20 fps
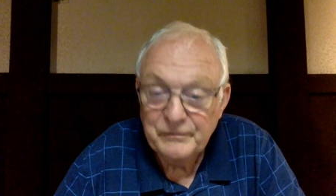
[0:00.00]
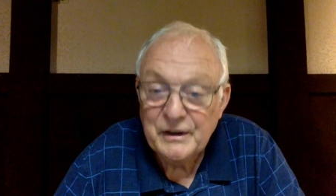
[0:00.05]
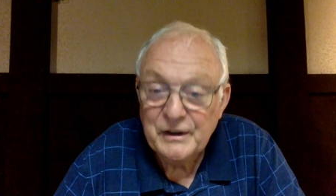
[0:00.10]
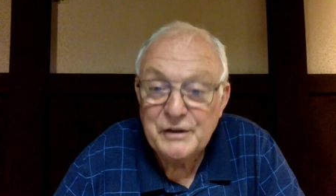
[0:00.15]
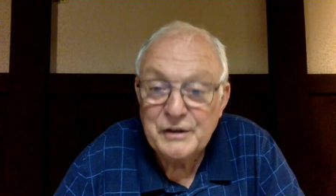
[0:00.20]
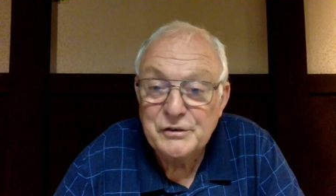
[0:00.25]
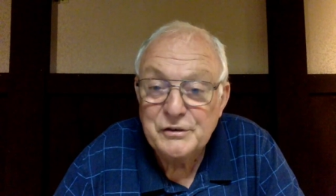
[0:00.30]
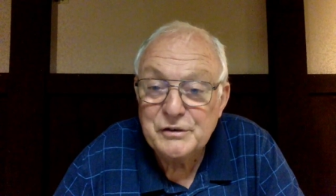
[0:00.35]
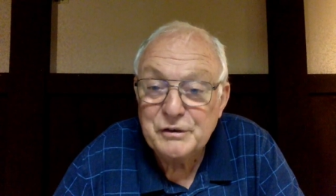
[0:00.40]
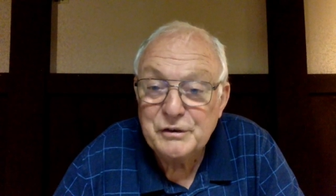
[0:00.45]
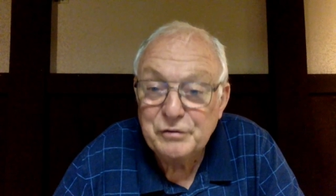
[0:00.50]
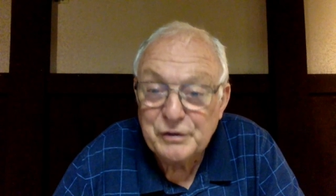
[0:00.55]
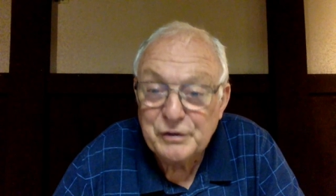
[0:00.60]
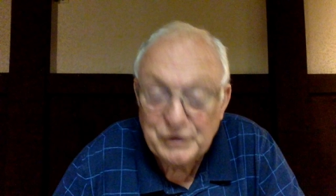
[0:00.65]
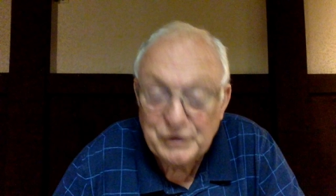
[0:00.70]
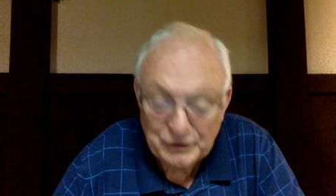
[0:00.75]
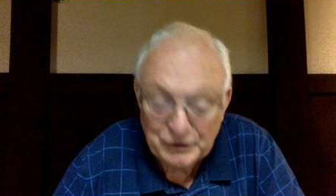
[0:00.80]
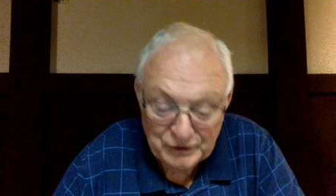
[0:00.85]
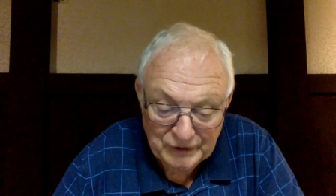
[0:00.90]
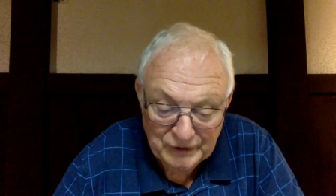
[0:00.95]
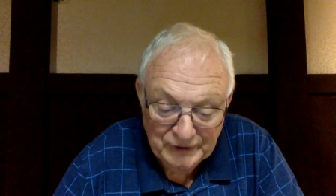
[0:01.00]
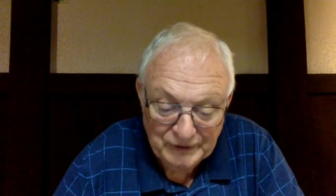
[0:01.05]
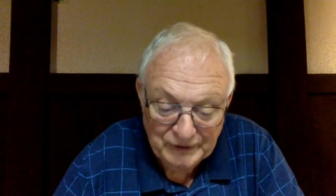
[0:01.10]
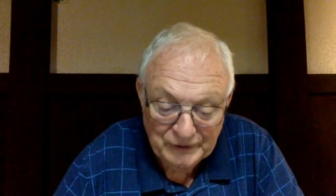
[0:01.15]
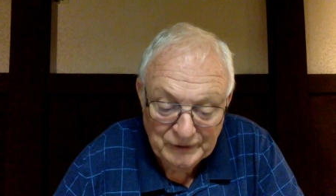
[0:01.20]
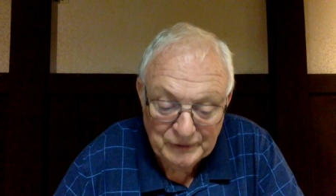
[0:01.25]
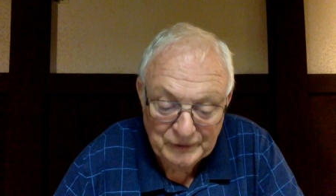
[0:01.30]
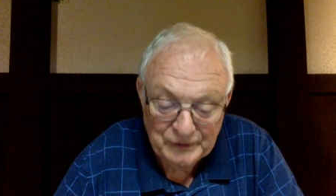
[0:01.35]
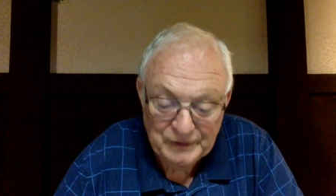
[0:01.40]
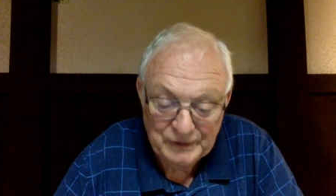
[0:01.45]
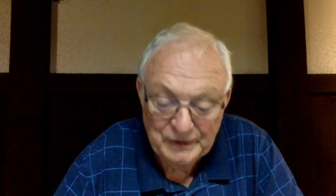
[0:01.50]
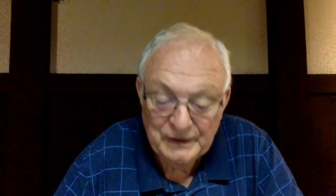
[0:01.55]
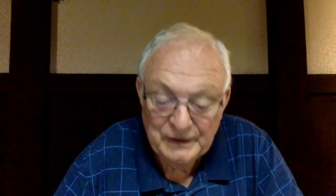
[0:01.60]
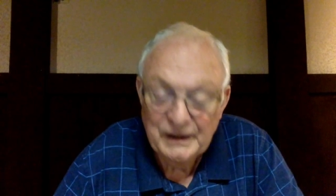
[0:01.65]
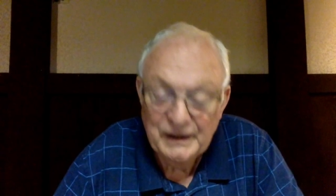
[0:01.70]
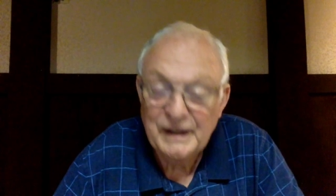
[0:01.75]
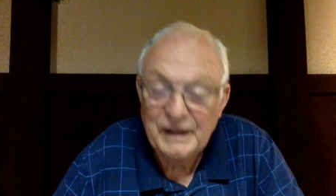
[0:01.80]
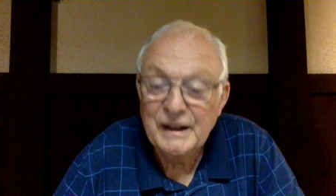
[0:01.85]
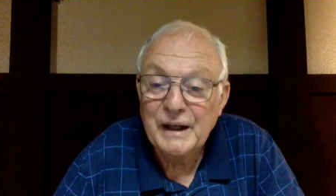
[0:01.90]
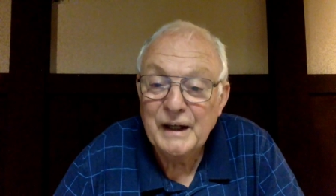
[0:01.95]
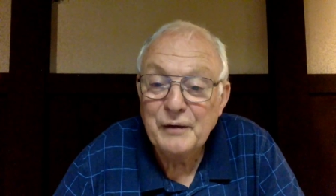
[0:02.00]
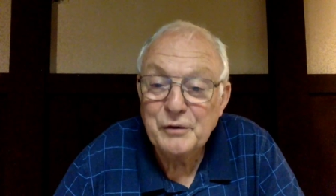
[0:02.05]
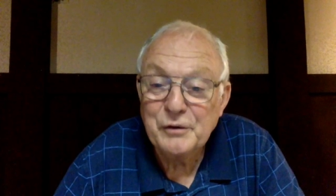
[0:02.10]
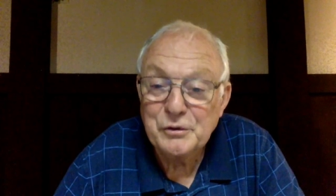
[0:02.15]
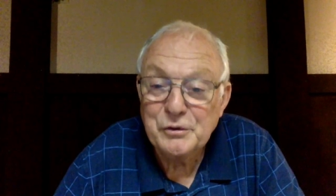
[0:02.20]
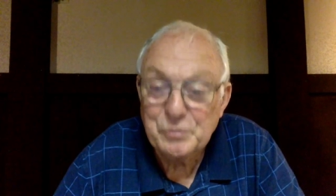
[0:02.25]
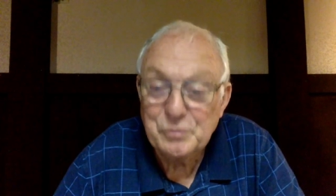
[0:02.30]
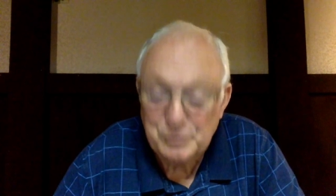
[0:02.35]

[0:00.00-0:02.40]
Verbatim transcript: It's difficult now, and always